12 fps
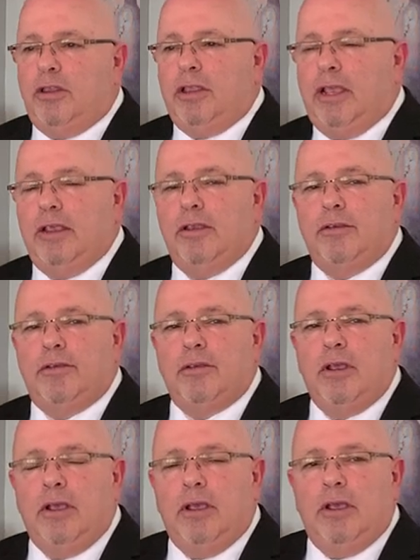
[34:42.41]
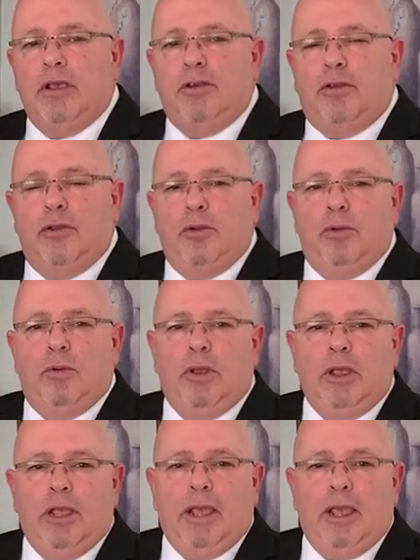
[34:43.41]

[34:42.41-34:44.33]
things, to